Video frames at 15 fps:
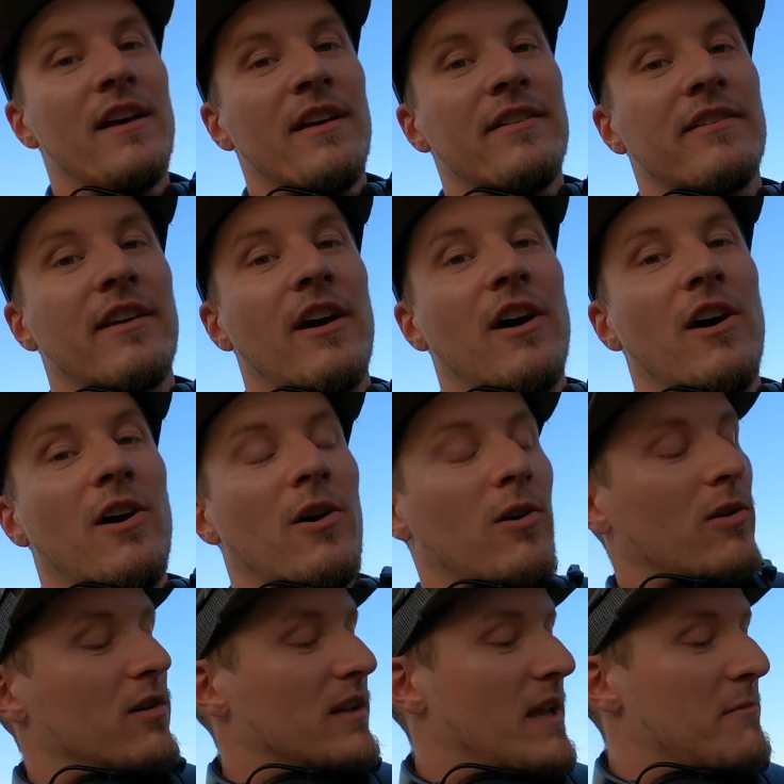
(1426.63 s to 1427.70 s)

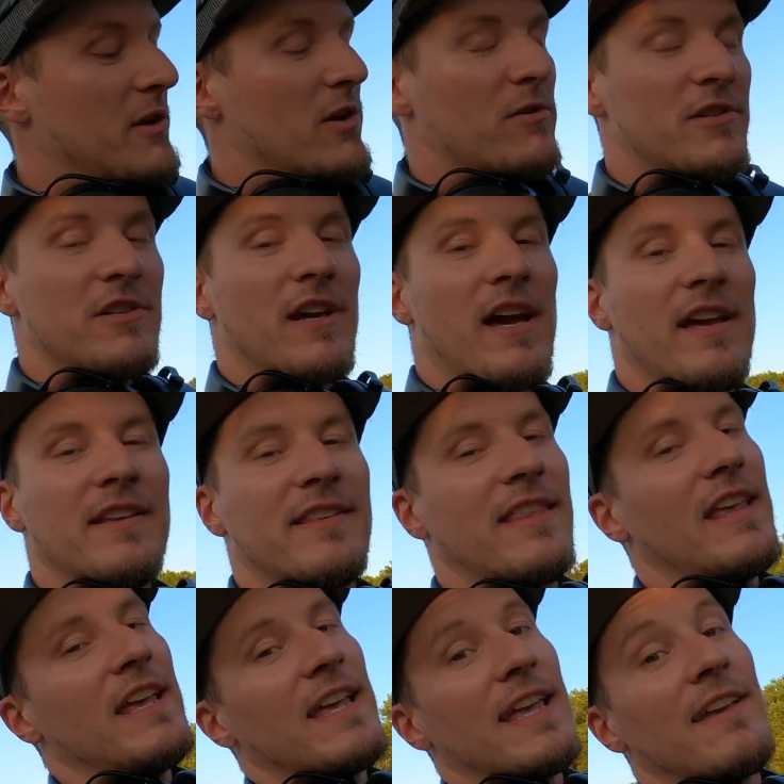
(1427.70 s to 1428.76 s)
So let me know what you guys
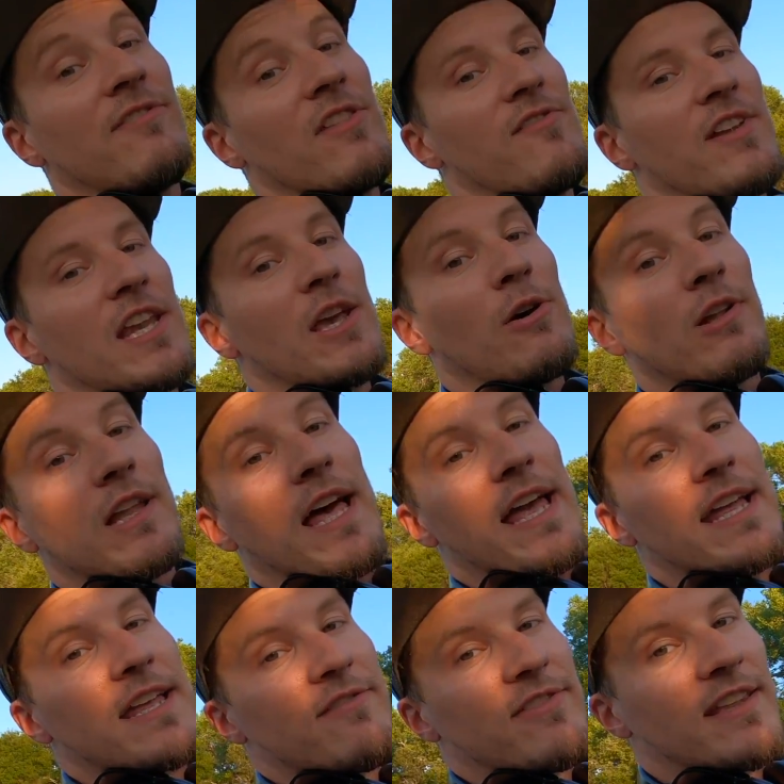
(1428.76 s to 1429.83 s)
think. Give the video a
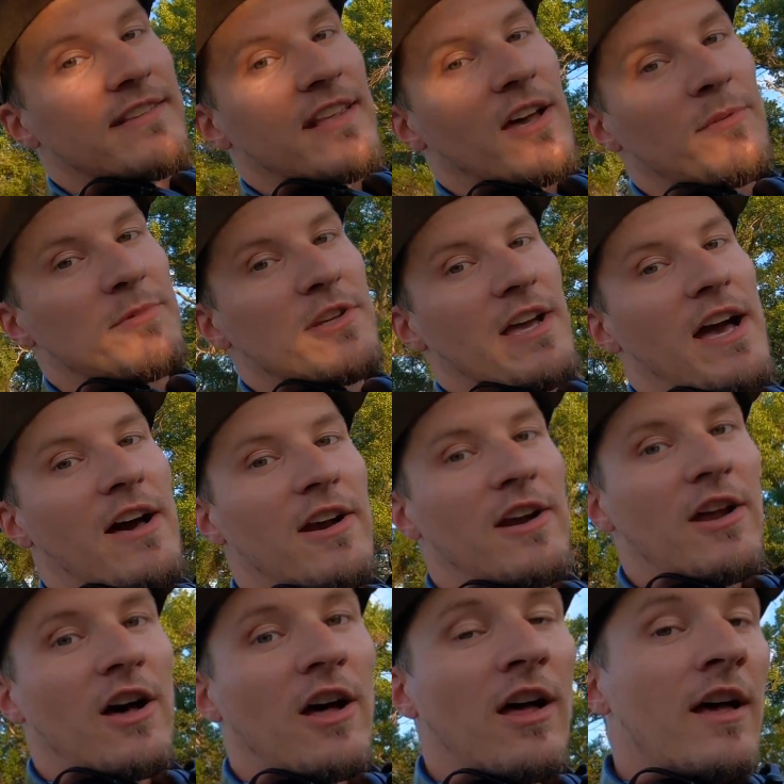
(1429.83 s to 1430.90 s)
like if this helped you out at
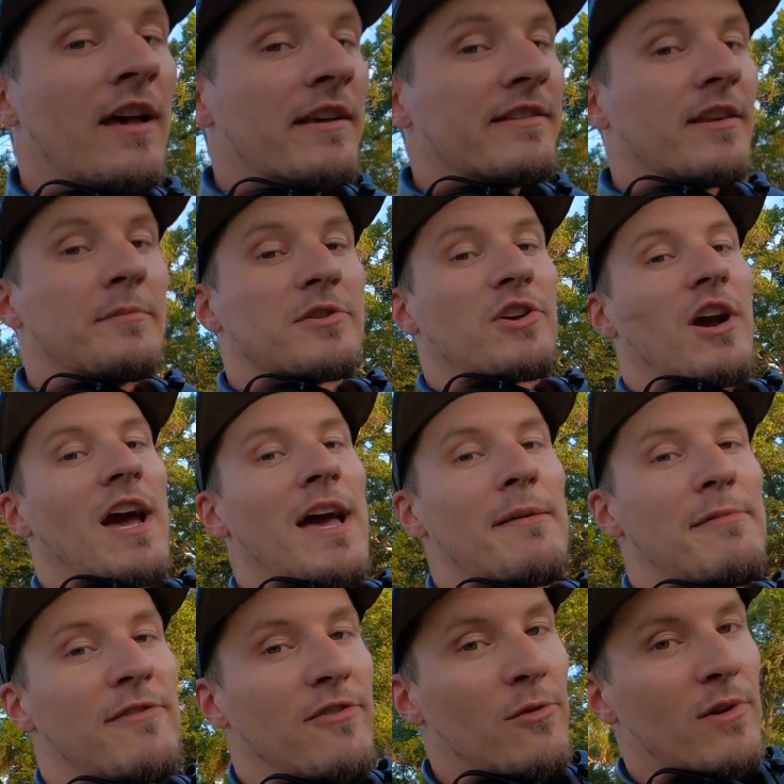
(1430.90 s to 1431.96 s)
all. Subscribe
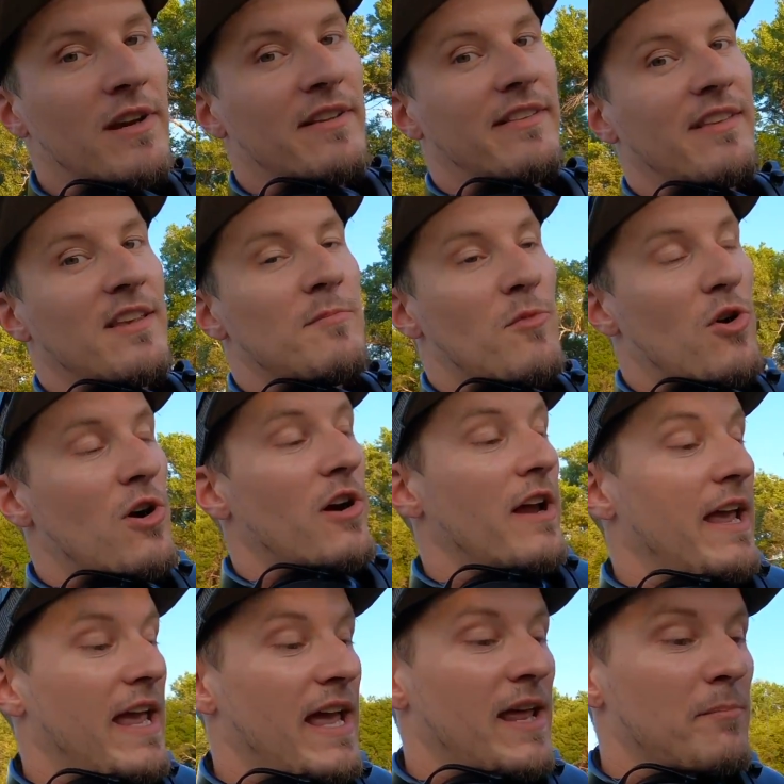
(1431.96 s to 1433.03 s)
if you want to see more,
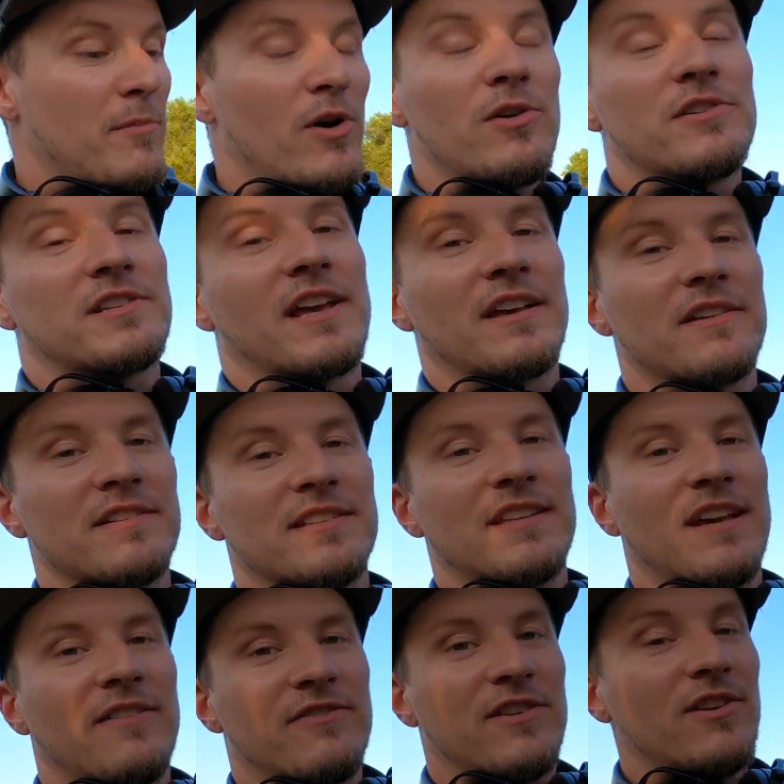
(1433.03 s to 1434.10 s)
and motorcycle
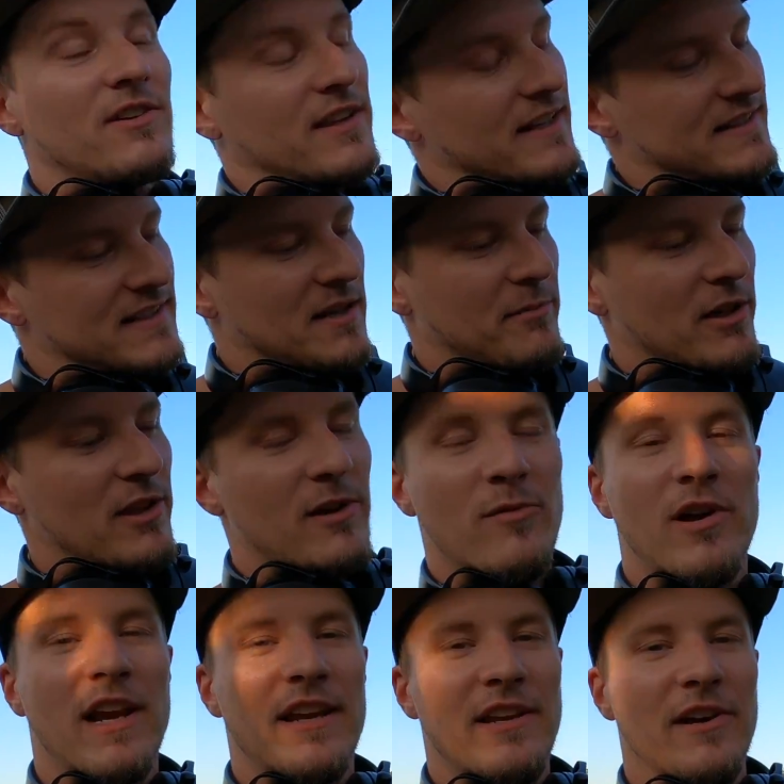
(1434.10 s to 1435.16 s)
stuff too. That's typically what
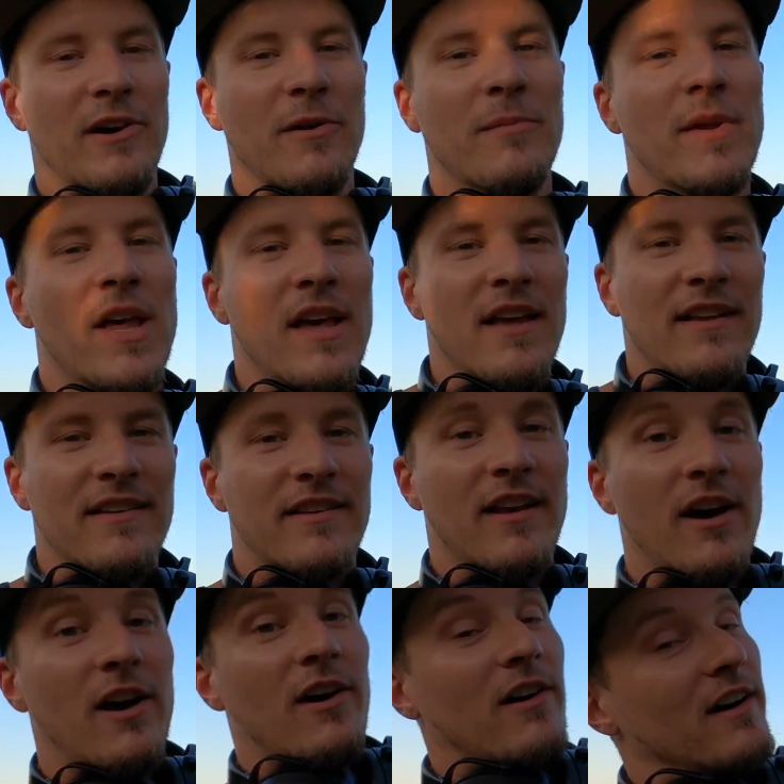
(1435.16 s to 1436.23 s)
I do.
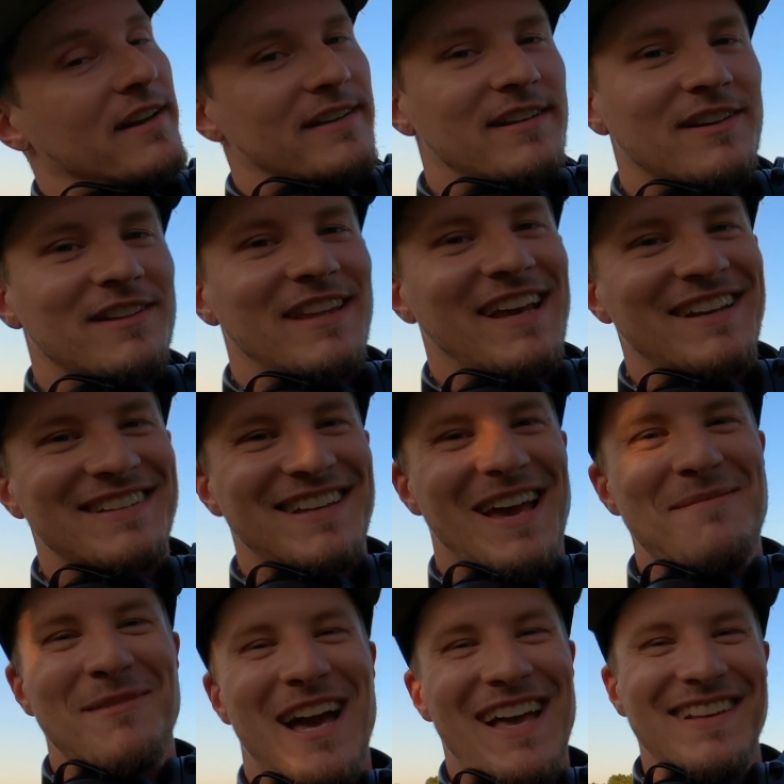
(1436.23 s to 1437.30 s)
So until next
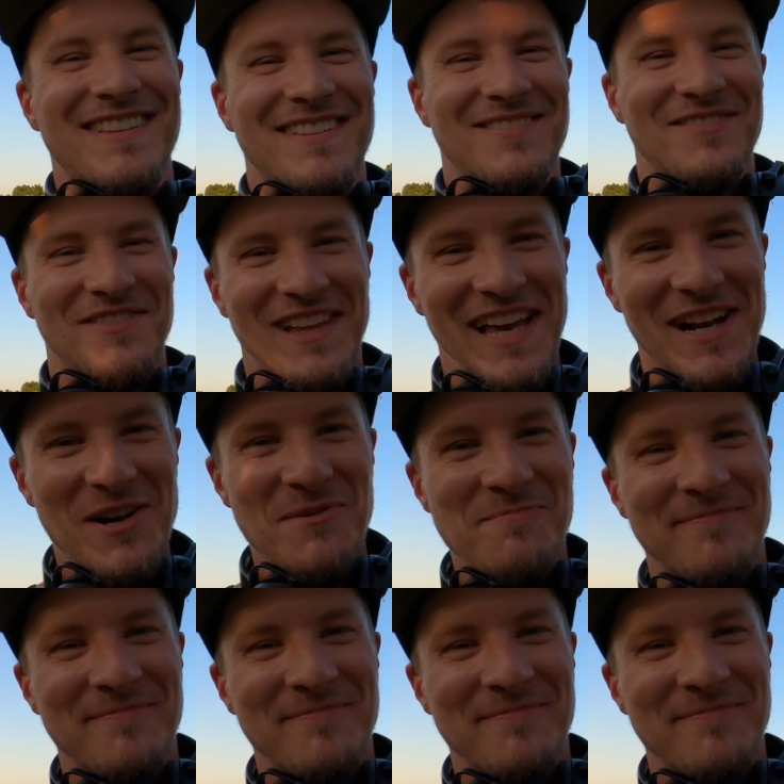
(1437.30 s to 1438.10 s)
time, guys, later.